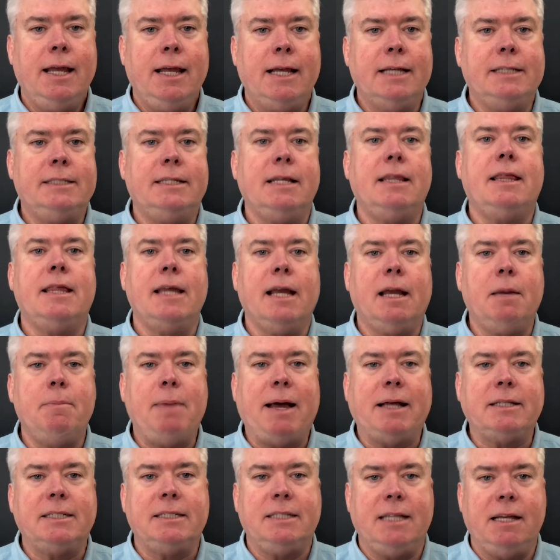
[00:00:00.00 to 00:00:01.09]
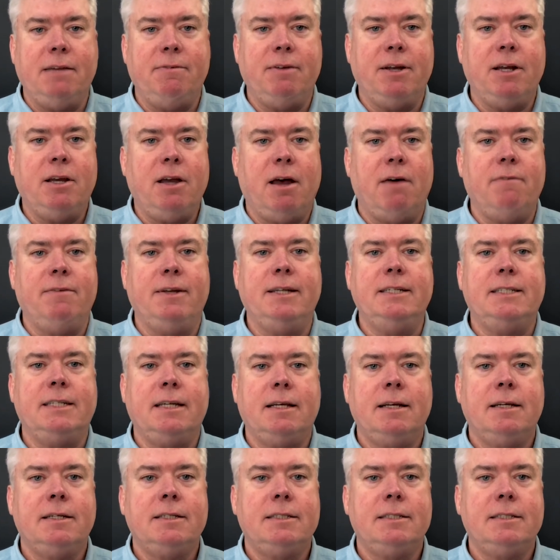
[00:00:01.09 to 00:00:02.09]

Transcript: is to think about Stephen Covey's